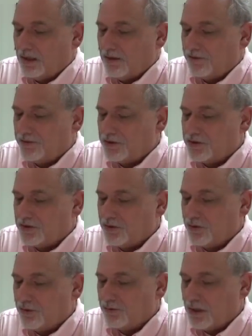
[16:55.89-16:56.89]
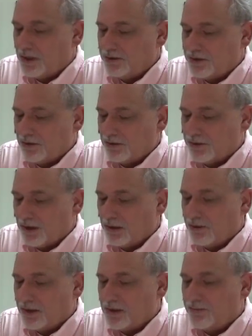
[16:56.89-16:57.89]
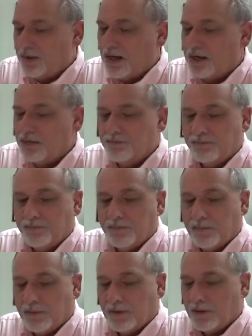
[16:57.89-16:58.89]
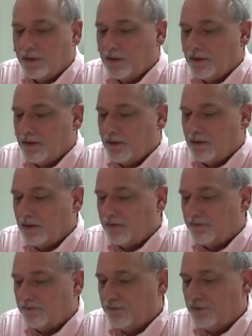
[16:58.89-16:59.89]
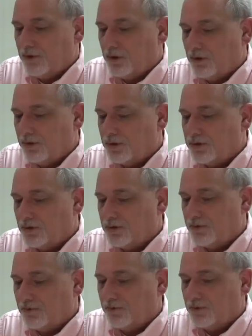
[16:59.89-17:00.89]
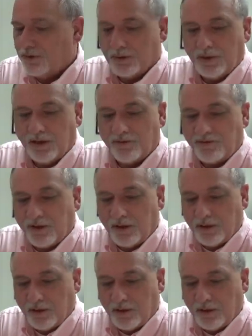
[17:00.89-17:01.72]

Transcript: if this is true, it runs, it goes all the way to the bottom. If, this was, if